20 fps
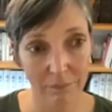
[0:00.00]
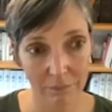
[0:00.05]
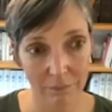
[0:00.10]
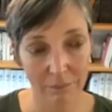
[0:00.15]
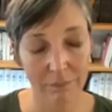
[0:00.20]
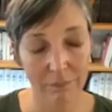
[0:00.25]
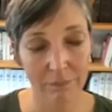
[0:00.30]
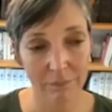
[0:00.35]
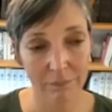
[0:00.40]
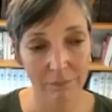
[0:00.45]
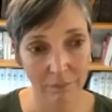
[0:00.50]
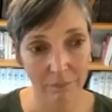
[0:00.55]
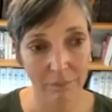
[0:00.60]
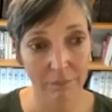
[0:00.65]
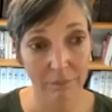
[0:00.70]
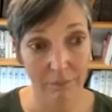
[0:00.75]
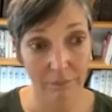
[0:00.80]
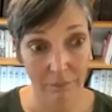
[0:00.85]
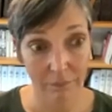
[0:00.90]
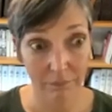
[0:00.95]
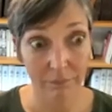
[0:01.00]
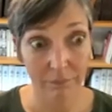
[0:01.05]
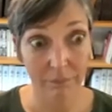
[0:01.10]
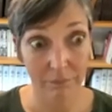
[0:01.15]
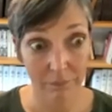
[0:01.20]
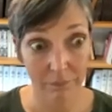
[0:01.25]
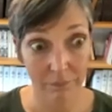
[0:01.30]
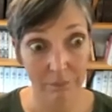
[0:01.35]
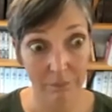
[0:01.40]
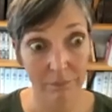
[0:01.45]

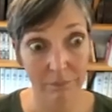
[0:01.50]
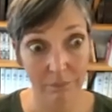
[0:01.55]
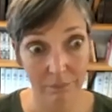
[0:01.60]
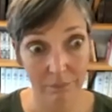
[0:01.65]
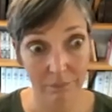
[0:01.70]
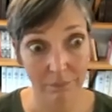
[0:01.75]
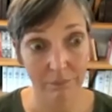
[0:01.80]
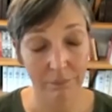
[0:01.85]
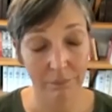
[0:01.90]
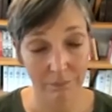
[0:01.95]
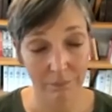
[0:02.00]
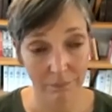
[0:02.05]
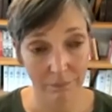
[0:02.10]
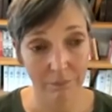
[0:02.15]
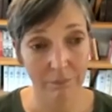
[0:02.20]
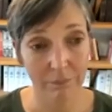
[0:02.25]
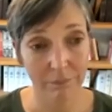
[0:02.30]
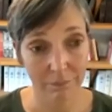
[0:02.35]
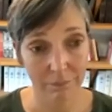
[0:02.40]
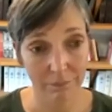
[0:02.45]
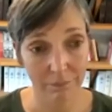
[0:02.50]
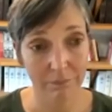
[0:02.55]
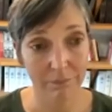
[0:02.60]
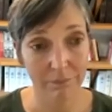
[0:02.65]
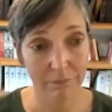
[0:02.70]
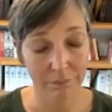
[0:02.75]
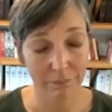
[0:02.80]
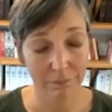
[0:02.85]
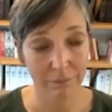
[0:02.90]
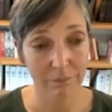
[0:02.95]

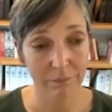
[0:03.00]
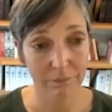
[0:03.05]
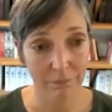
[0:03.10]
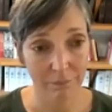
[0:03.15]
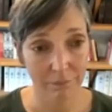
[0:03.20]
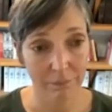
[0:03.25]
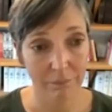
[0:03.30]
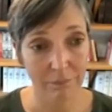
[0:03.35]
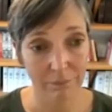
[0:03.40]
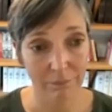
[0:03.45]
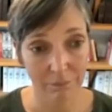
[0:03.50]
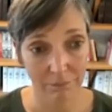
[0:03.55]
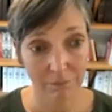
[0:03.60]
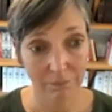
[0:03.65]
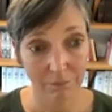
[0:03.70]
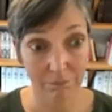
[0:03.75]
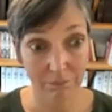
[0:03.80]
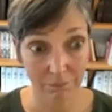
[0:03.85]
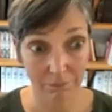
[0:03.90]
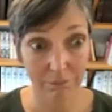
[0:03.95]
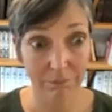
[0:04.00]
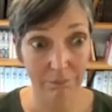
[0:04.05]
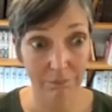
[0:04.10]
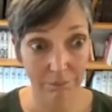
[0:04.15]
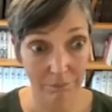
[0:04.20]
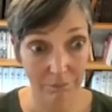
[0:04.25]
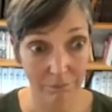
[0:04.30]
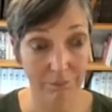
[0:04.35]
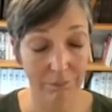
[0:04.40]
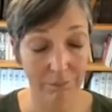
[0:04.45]

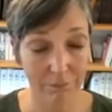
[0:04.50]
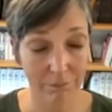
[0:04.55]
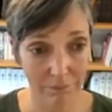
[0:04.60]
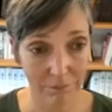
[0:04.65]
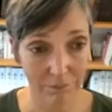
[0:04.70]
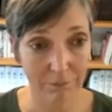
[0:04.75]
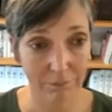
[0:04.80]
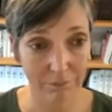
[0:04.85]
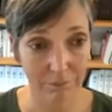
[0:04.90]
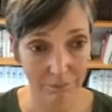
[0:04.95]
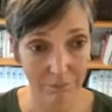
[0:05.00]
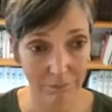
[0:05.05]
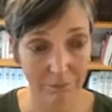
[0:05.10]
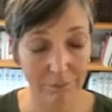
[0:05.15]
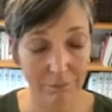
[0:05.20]
[no speech]